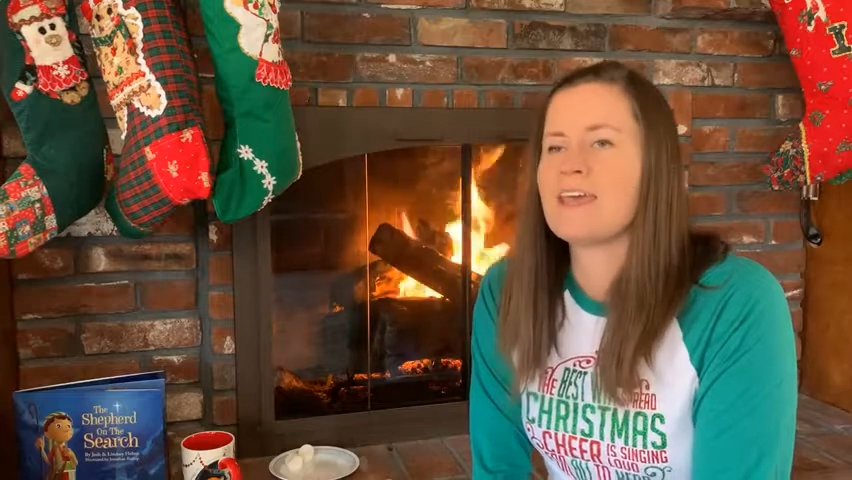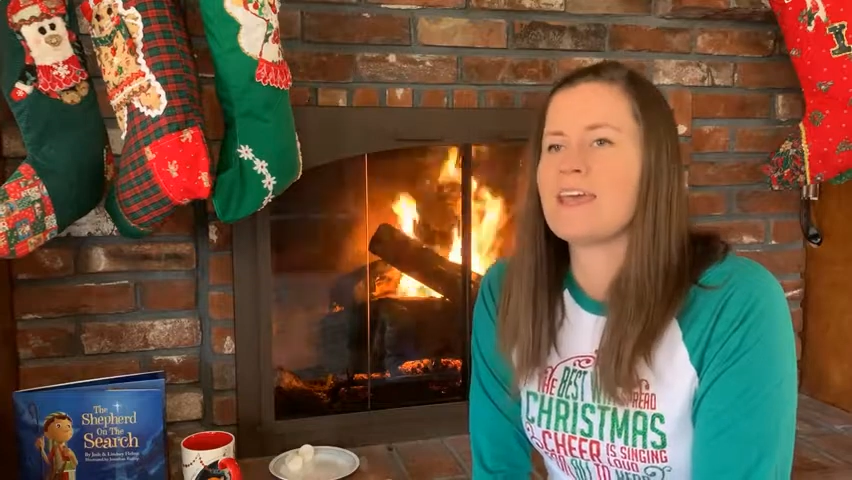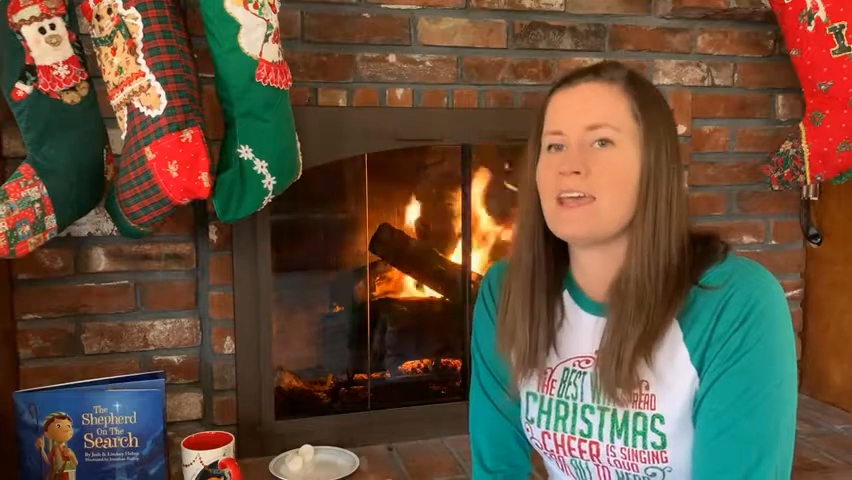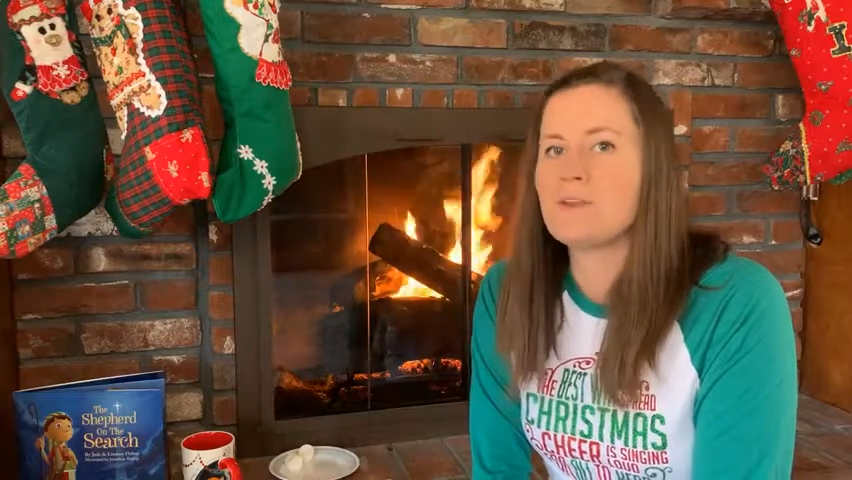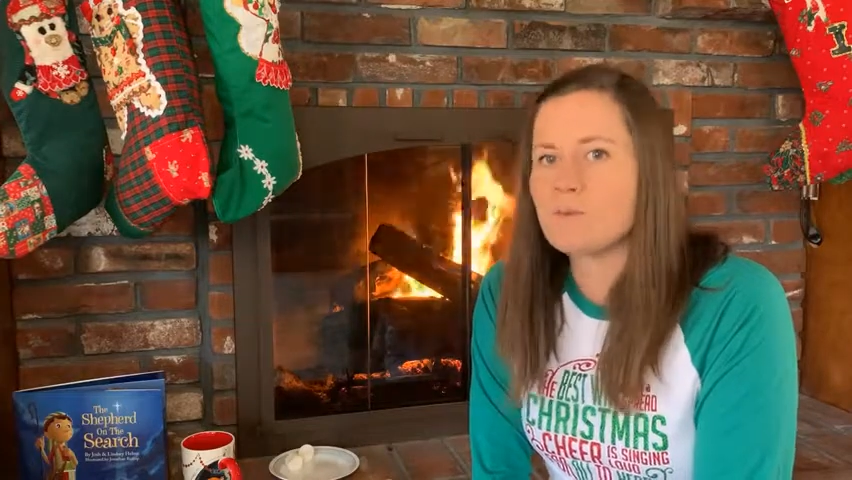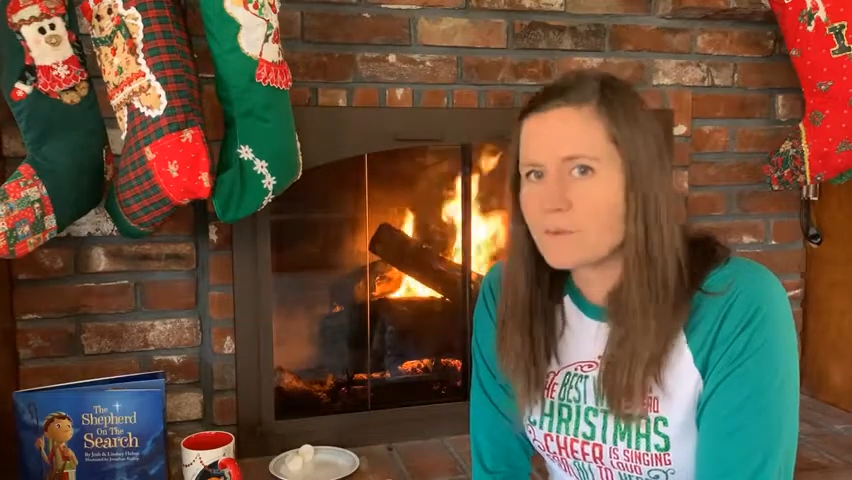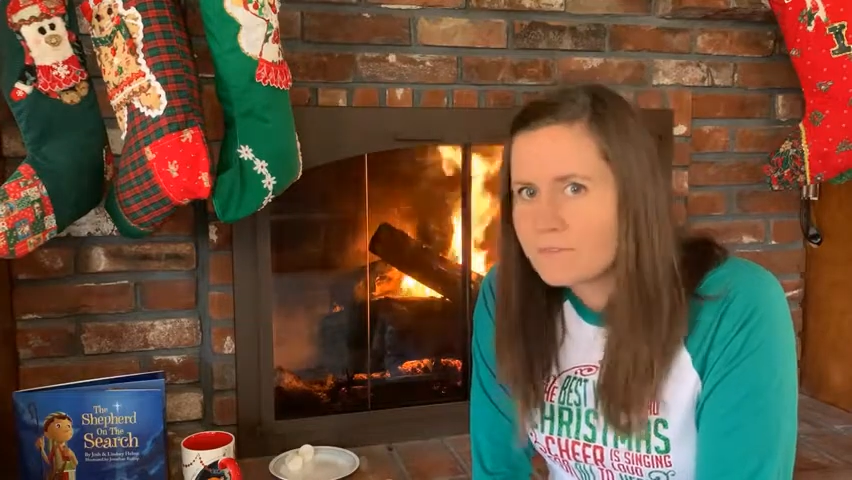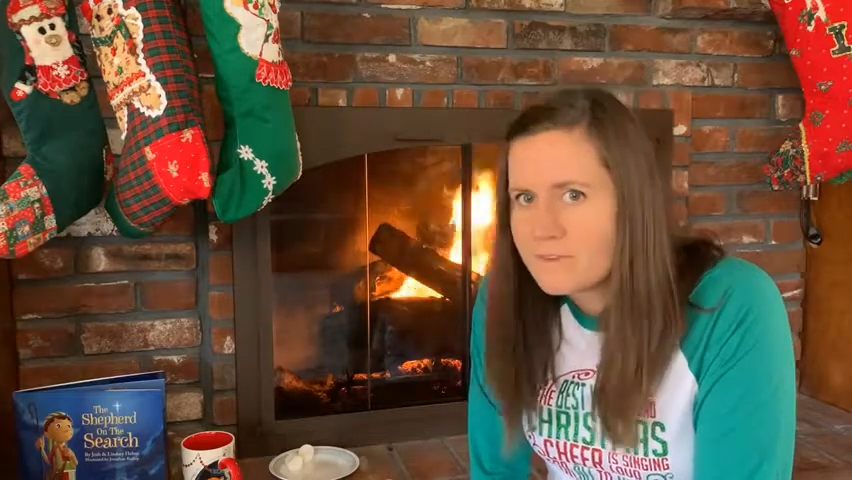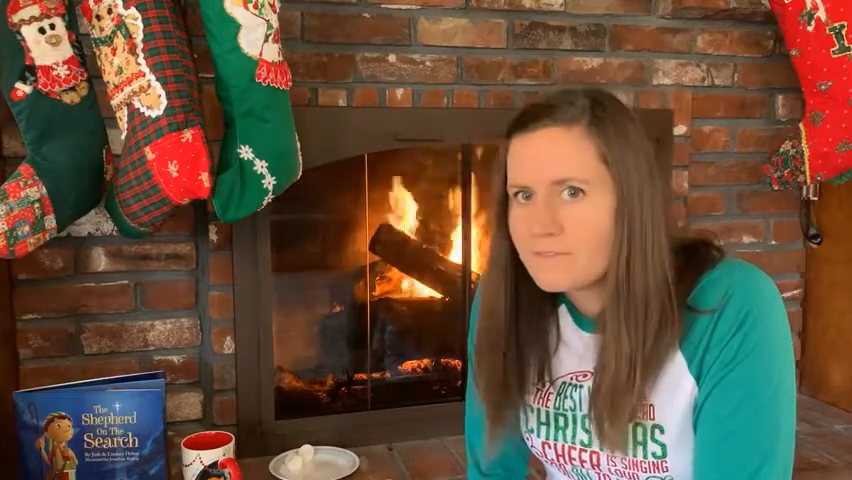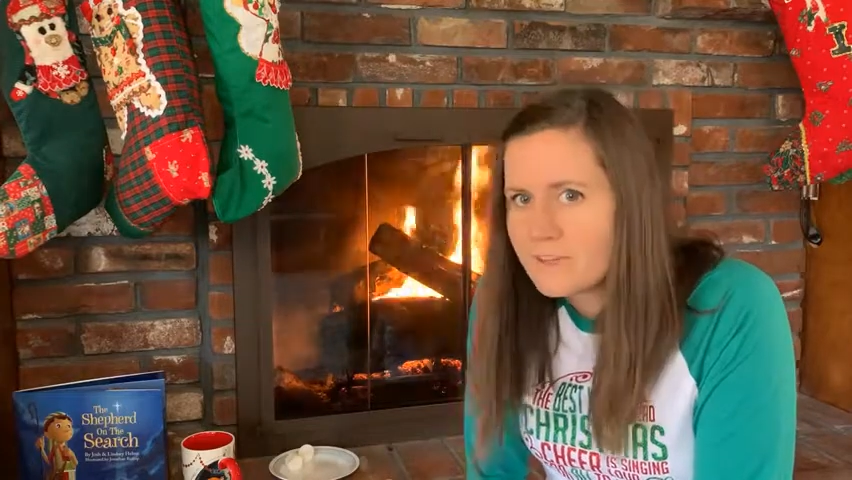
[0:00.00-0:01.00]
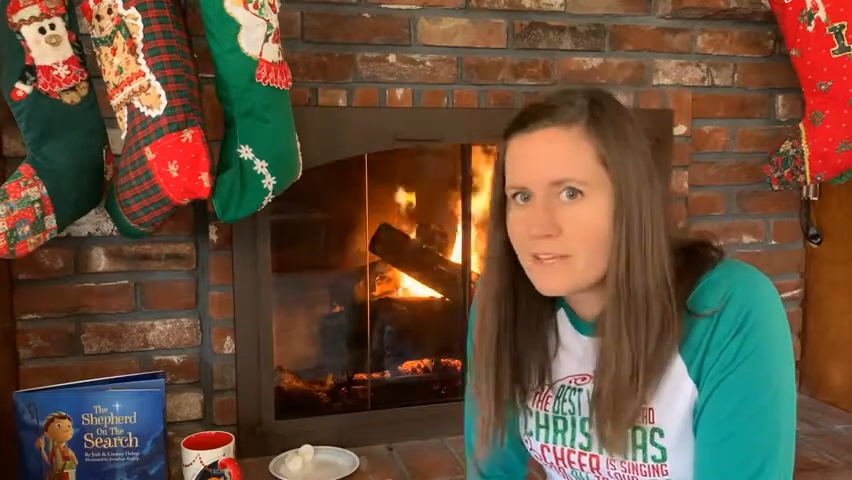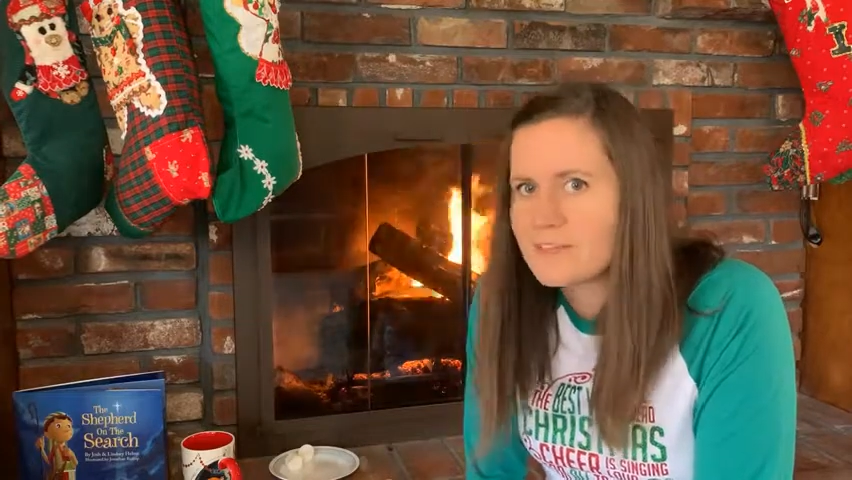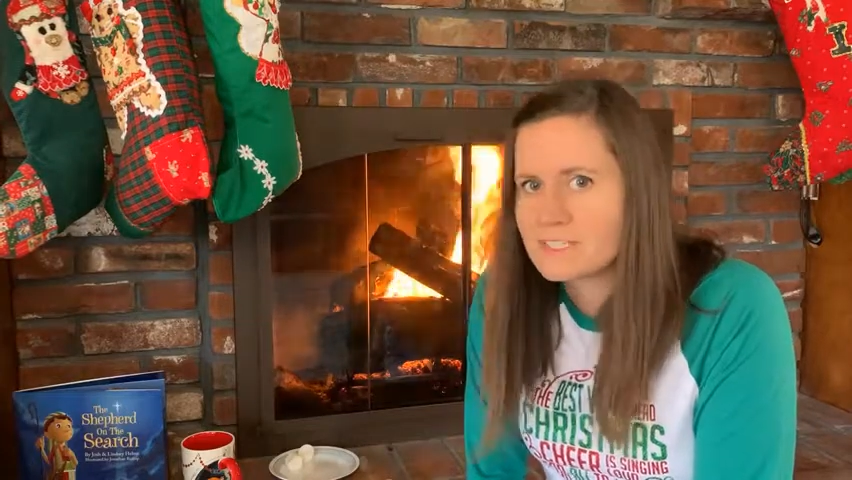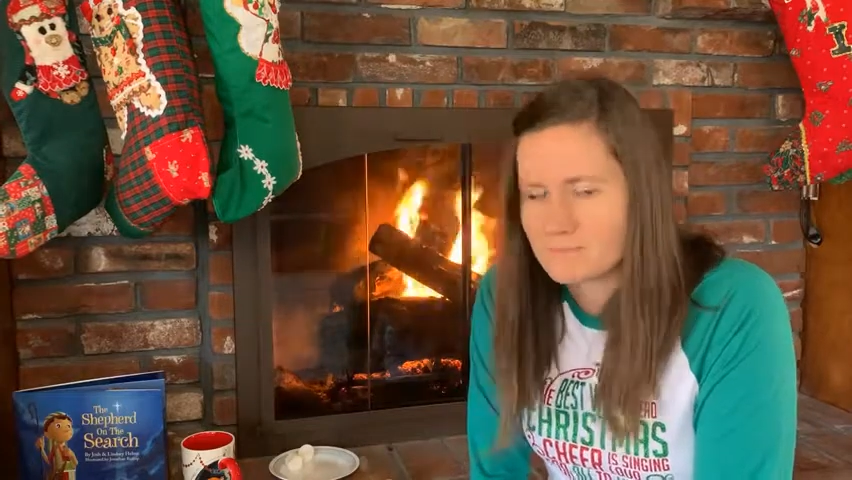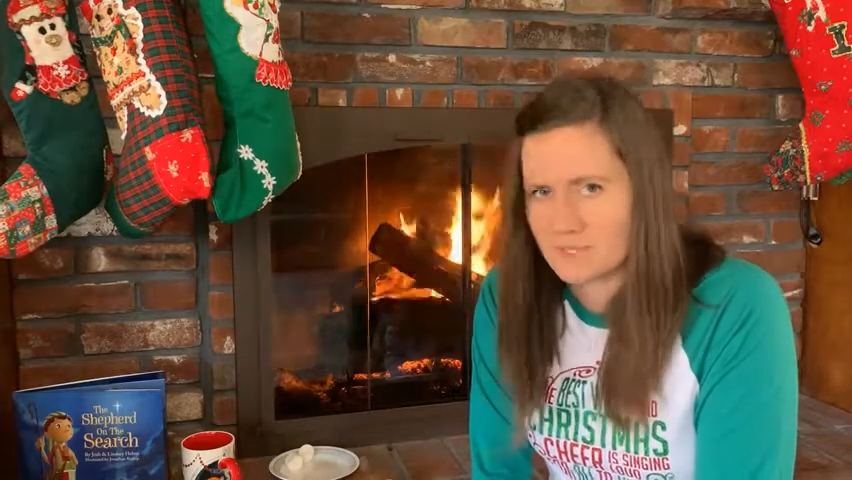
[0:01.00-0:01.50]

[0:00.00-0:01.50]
And you will fulfill this